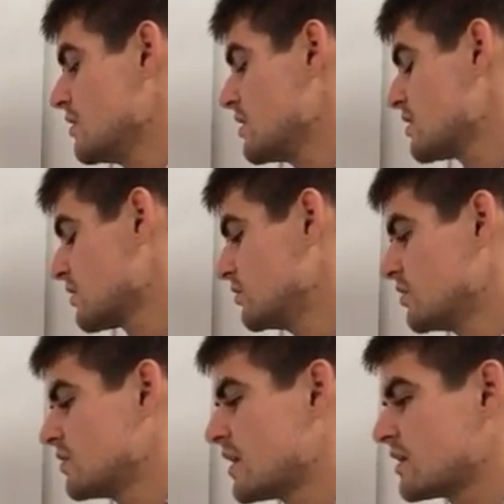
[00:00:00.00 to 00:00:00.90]
he
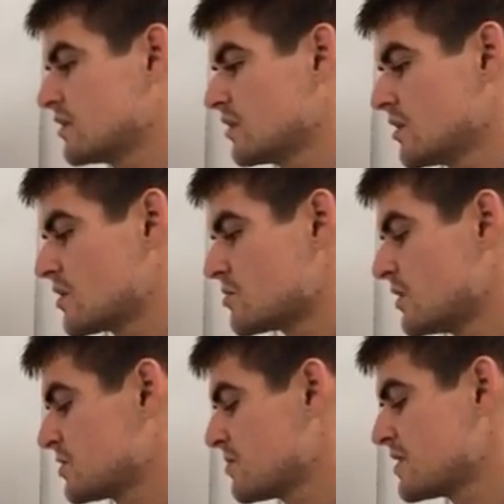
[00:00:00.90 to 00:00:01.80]
concluded that there
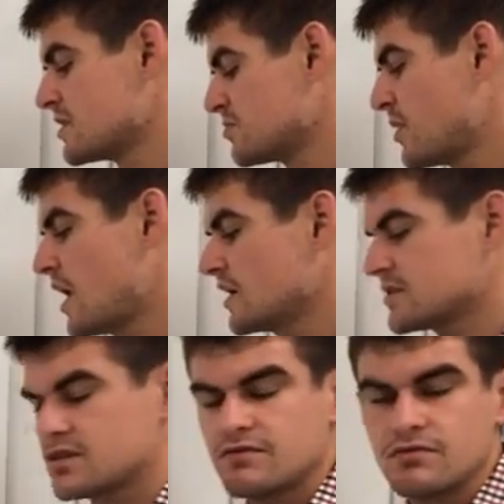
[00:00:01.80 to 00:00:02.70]
must be this
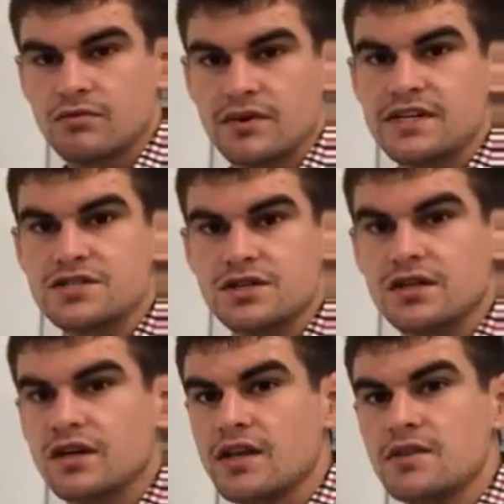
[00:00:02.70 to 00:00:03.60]
positive
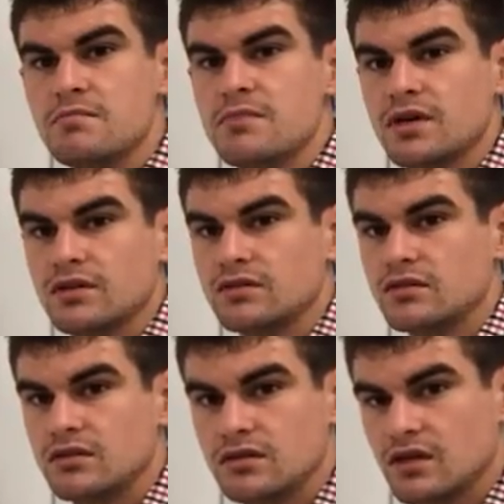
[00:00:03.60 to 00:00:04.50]
region in the
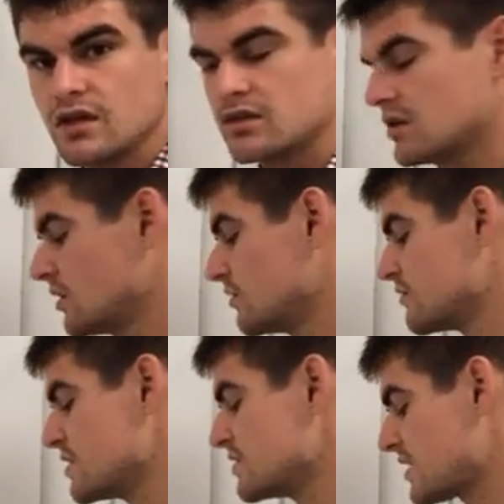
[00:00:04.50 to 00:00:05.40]
middle
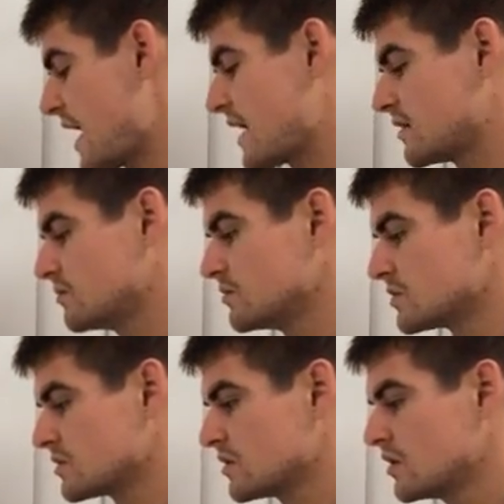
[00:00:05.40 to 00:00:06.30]
of these
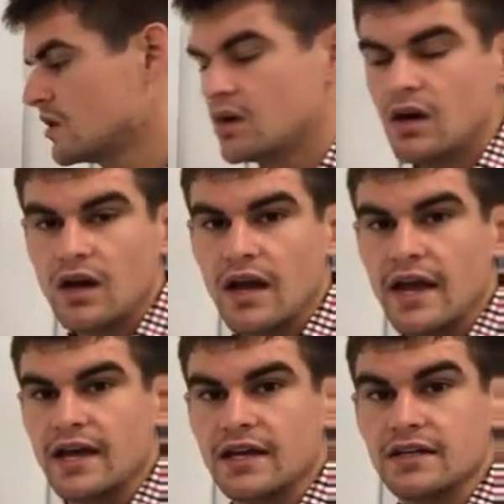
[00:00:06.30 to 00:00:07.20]
atoms.
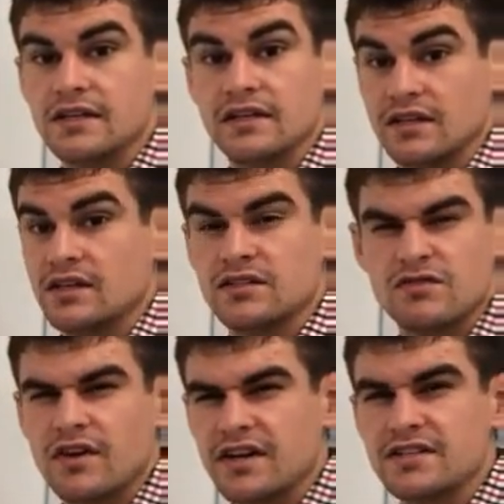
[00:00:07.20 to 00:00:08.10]
And it's
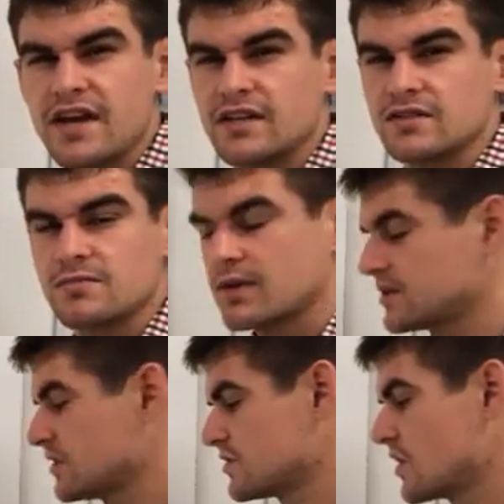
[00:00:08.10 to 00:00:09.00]
very dense
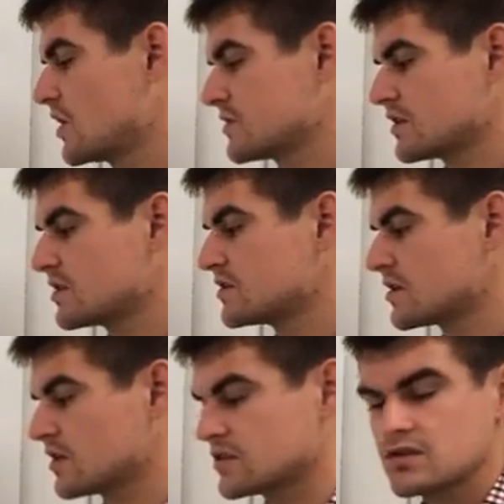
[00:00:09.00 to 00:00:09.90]
because it's causing these
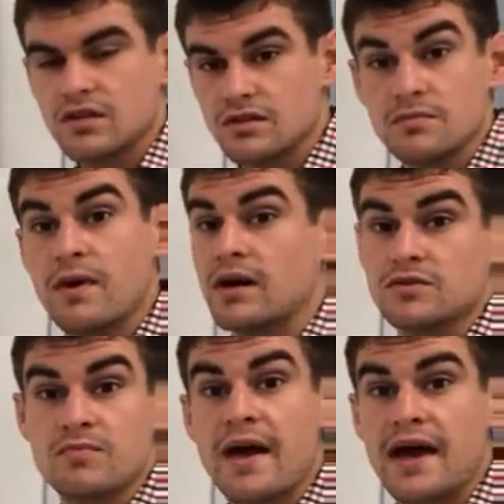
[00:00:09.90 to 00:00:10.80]
things to
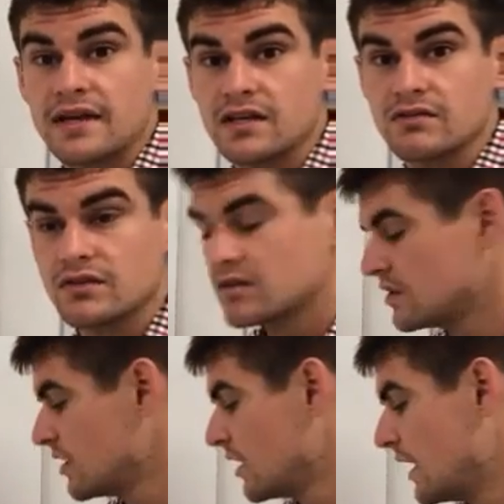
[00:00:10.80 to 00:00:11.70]
bounce back even.
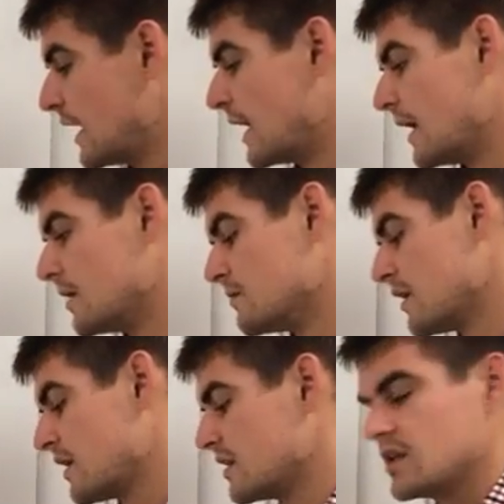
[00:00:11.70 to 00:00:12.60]

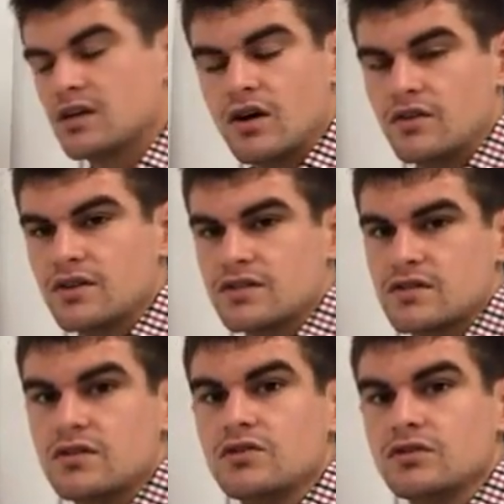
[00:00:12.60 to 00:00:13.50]
And he called this
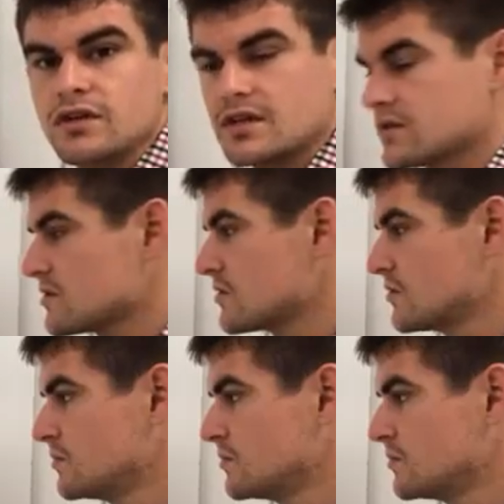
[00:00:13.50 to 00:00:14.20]
the nucleus.